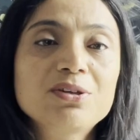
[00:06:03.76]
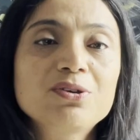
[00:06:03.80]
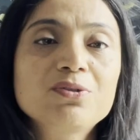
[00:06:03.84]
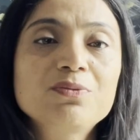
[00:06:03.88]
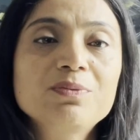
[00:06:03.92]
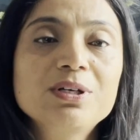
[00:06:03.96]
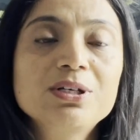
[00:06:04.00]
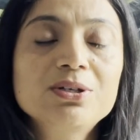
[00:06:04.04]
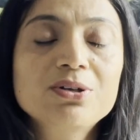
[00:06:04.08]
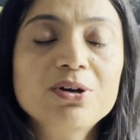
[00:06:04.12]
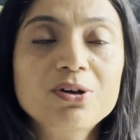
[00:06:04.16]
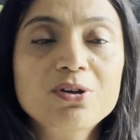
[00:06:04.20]
that you
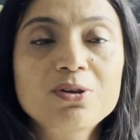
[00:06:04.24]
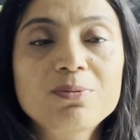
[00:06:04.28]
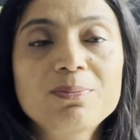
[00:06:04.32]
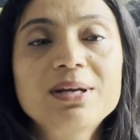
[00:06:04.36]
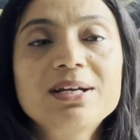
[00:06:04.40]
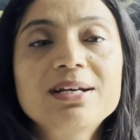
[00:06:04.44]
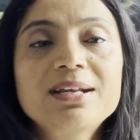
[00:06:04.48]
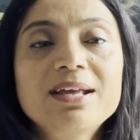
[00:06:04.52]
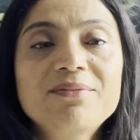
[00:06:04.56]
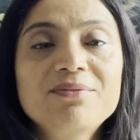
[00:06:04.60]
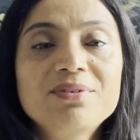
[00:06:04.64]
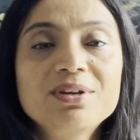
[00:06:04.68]
will
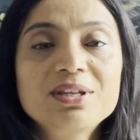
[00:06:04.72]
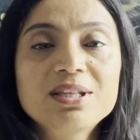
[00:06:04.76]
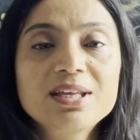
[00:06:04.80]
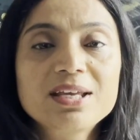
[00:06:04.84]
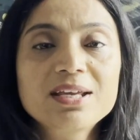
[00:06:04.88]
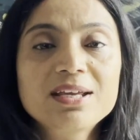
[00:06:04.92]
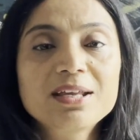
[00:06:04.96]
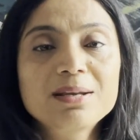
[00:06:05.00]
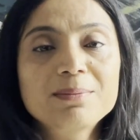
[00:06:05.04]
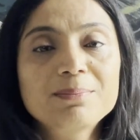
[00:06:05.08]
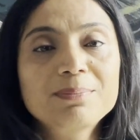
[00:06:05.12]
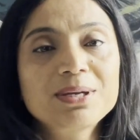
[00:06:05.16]
document
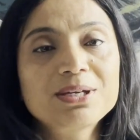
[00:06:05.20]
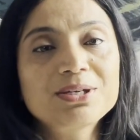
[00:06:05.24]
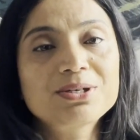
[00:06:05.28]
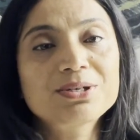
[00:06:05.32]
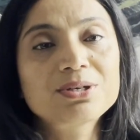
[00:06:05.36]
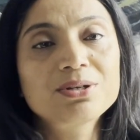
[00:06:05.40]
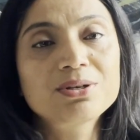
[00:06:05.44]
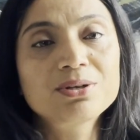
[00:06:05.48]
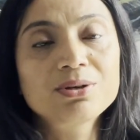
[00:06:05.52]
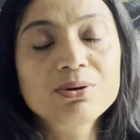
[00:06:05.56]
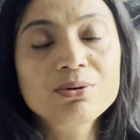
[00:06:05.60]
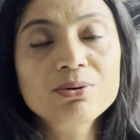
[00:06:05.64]
everything in
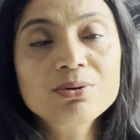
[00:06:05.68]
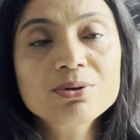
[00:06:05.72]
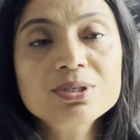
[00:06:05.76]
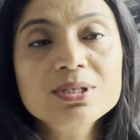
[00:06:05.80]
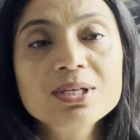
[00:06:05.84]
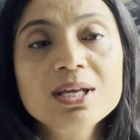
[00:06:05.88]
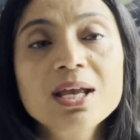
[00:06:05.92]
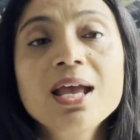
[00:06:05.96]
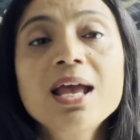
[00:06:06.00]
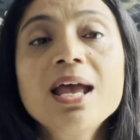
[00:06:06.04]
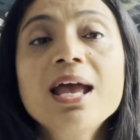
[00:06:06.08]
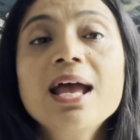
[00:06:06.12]
patient
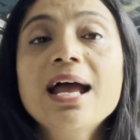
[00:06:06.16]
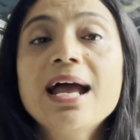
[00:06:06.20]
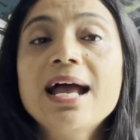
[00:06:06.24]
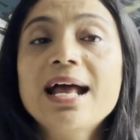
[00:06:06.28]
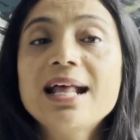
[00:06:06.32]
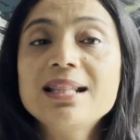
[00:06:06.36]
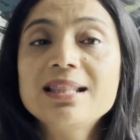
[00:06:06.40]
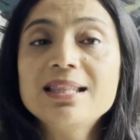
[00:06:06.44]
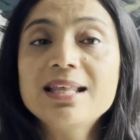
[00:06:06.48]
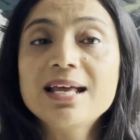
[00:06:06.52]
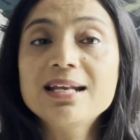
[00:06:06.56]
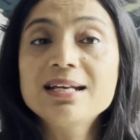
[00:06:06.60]
notes,
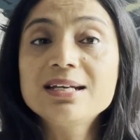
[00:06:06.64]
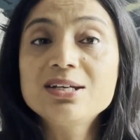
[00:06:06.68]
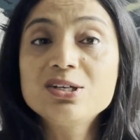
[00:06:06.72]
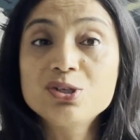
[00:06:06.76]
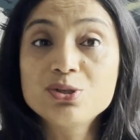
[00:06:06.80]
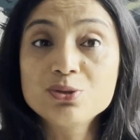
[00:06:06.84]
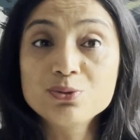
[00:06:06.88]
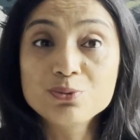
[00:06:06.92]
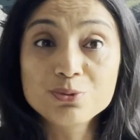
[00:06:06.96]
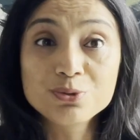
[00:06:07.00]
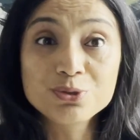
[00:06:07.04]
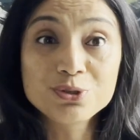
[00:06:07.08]
and then
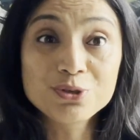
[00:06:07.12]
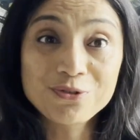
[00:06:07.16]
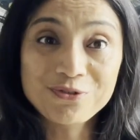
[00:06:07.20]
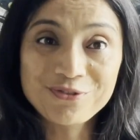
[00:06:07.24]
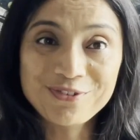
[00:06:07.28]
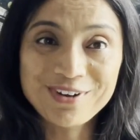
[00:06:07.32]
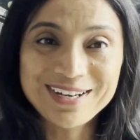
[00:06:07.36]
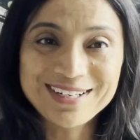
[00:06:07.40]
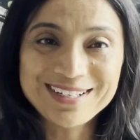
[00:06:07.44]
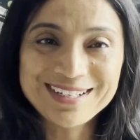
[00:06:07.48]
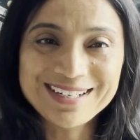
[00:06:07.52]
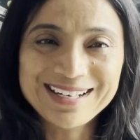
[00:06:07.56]
do your
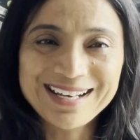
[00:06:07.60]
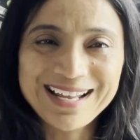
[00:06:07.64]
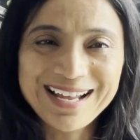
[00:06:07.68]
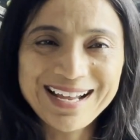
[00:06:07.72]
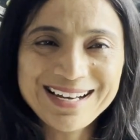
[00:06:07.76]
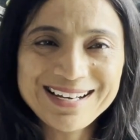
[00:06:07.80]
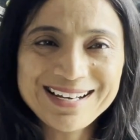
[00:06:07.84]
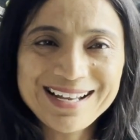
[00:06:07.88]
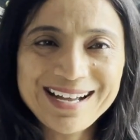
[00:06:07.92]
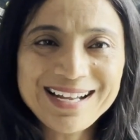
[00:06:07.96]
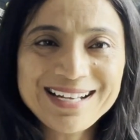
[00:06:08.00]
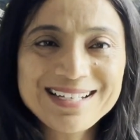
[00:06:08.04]
final
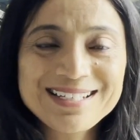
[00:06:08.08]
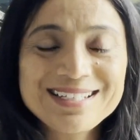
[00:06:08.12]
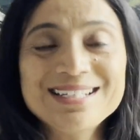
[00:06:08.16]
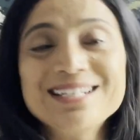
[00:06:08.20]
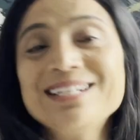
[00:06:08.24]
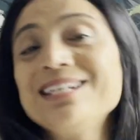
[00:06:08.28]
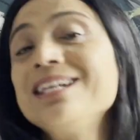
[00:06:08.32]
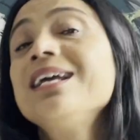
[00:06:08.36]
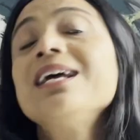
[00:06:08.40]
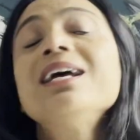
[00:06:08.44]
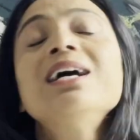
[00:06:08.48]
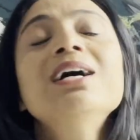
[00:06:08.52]
hand
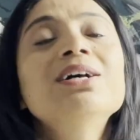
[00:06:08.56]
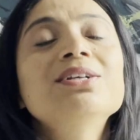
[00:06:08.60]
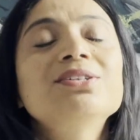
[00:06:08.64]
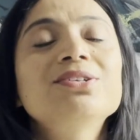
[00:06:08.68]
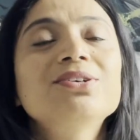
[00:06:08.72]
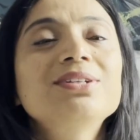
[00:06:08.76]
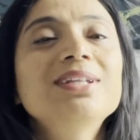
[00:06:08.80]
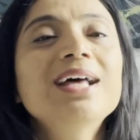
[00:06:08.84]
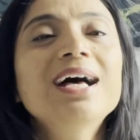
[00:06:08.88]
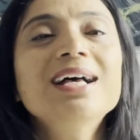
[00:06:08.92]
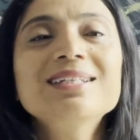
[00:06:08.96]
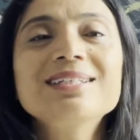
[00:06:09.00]
hygiene.
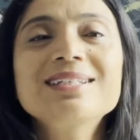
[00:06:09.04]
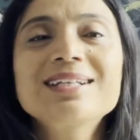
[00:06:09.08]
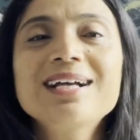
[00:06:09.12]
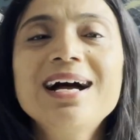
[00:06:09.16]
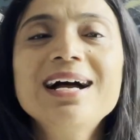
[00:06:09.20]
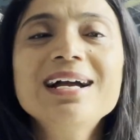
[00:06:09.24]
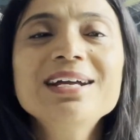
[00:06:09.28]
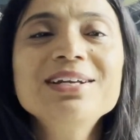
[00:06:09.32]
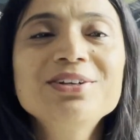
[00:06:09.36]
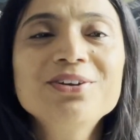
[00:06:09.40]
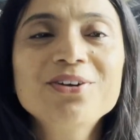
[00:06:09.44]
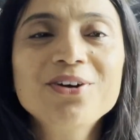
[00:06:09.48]
So that's
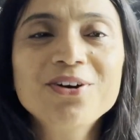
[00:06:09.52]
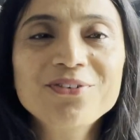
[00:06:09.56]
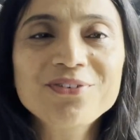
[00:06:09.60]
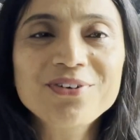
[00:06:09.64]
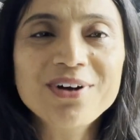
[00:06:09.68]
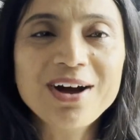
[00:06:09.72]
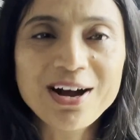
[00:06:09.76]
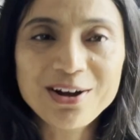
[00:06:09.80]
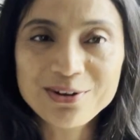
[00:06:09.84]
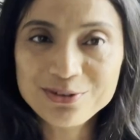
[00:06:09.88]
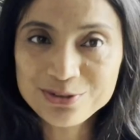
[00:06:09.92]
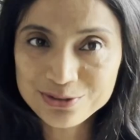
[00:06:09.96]
kind of
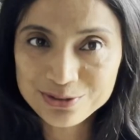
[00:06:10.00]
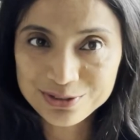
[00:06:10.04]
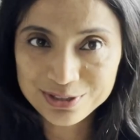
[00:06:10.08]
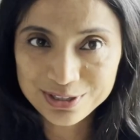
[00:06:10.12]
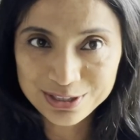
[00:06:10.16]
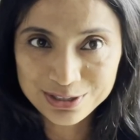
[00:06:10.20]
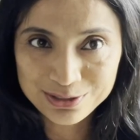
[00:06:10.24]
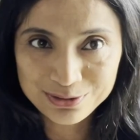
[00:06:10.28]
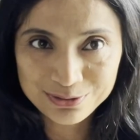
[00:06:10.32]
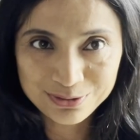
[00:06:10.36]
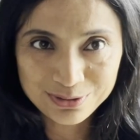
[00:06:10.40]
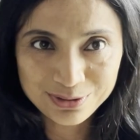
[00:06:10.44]
how you
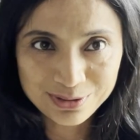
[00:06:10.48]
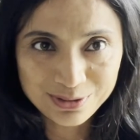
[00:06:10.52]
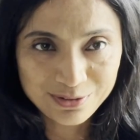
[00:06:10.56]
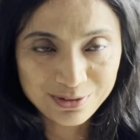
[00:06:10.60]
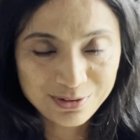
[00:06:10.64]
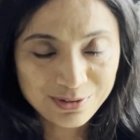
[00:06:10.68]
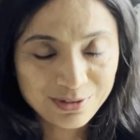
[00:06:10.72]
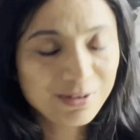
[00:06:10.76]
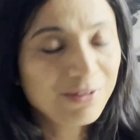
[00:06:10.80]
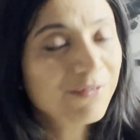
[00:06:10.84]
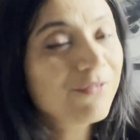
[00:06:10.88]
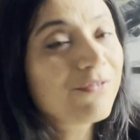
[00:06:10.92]
need to,
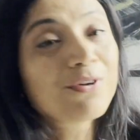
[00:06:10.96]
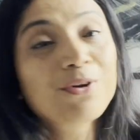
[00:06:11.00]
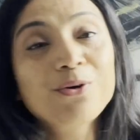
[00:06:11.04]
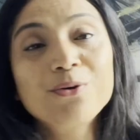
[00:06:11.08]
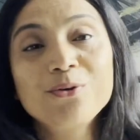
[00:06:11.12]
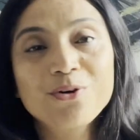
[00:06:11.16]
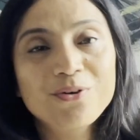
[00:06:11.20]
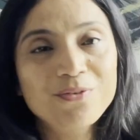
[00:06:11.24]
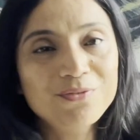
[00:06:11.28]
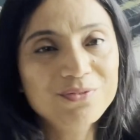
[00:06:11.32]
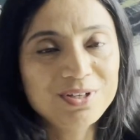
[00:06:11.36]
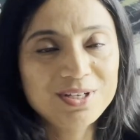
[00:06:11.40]
the
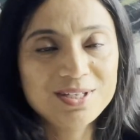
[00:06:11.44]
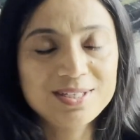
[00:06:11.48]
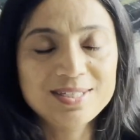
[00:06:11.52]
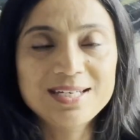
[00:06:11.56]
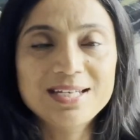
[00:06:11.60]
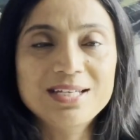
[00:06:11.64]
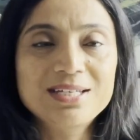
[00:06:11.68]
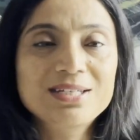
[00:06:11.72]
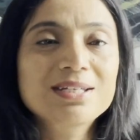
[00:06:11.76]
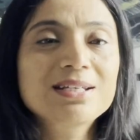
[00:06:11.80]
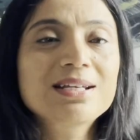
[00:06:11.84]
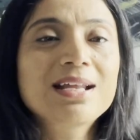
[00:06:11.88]
flow of the
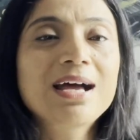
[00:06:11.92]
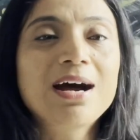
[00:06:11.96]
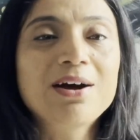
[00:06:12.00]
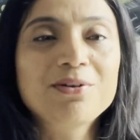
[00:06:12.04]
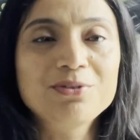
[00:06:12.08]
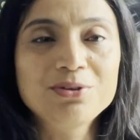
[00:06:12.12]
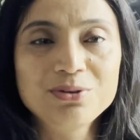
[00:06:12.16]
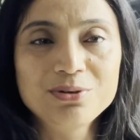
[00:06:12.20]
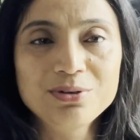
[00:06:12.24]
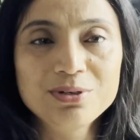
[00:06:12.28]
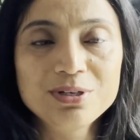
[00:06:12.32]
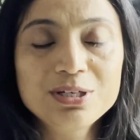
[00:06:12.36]
station,
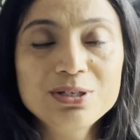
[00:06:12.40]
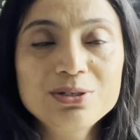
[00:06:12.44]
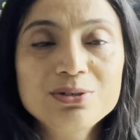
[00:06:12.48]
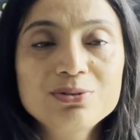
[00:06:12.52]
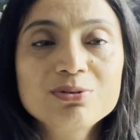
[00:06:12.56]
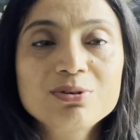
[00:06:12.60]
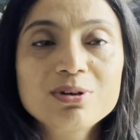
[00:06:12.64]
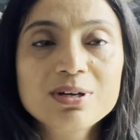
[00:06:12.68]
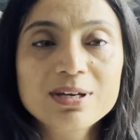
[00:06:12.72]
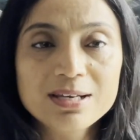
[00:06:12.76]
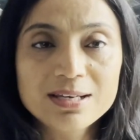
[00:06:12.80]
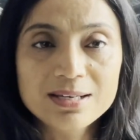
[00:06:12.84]
how you need
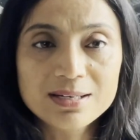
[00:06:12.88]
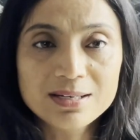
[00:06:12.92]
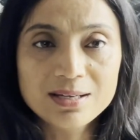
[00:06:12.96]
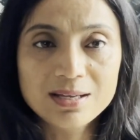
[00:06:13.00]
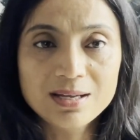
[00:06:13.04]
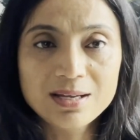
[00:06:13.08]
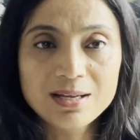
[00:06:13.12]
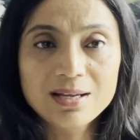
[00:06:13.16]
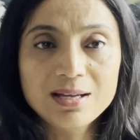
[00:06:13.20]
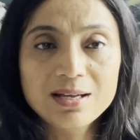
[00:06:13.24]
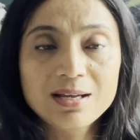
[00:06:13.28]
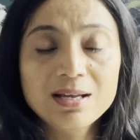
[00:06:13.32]

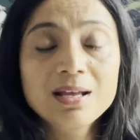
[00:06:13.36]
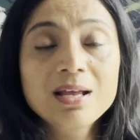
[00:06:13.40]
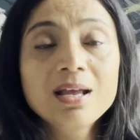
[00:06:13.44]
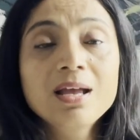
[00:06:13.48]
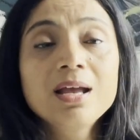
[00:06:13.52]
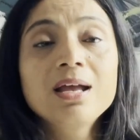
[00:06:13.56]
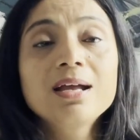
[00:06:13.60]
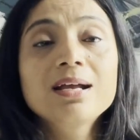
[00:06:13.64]
to